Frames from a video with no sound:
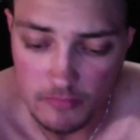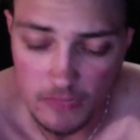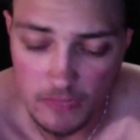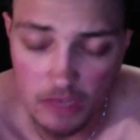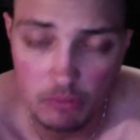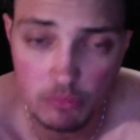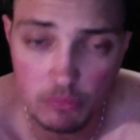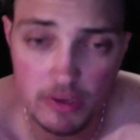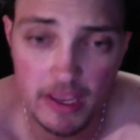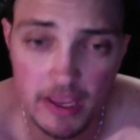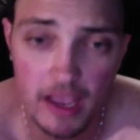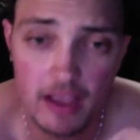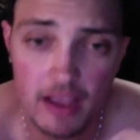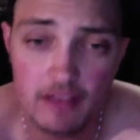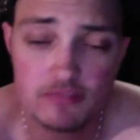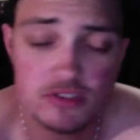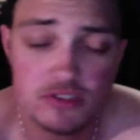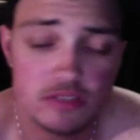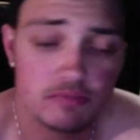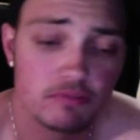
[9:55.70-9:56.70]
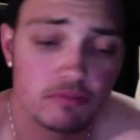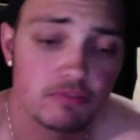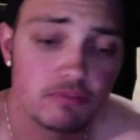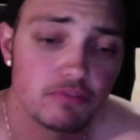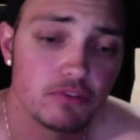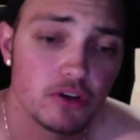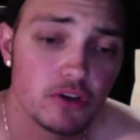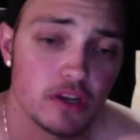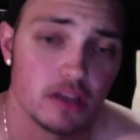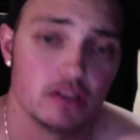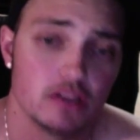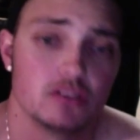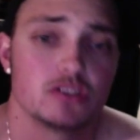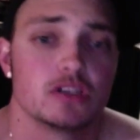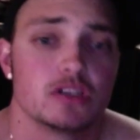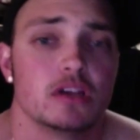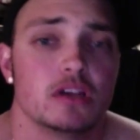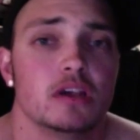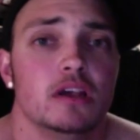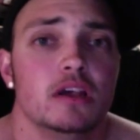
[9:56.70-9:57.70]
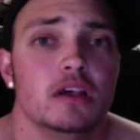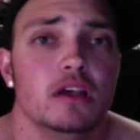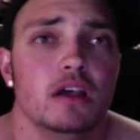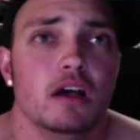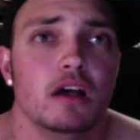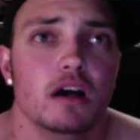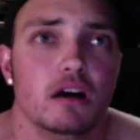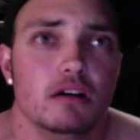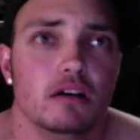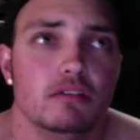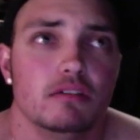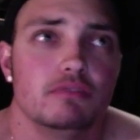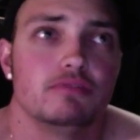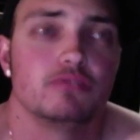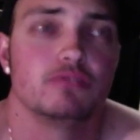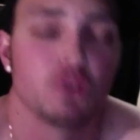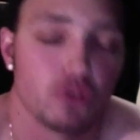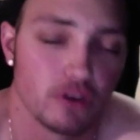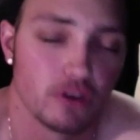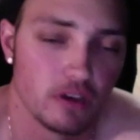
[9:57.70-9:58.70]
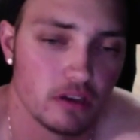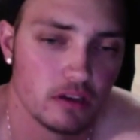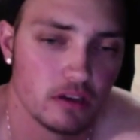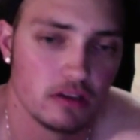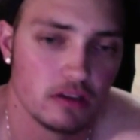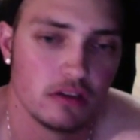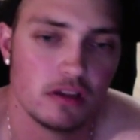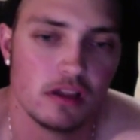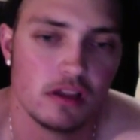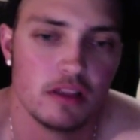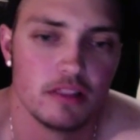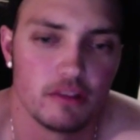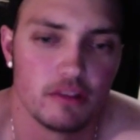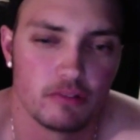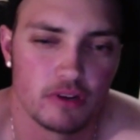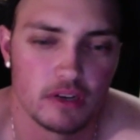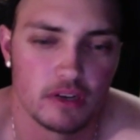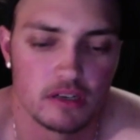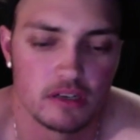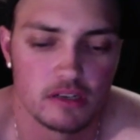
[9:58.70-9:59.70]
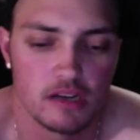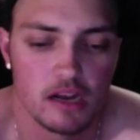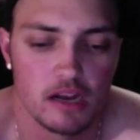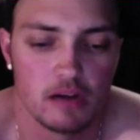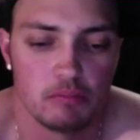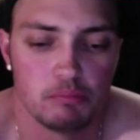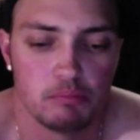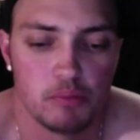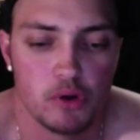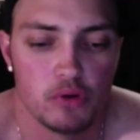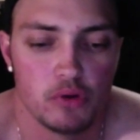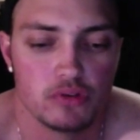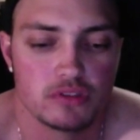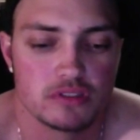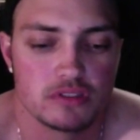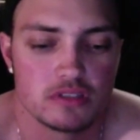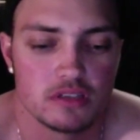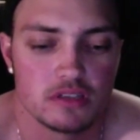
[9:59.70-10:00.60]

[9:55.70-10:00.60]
we have some footage of Florida that we're gonna kind of post.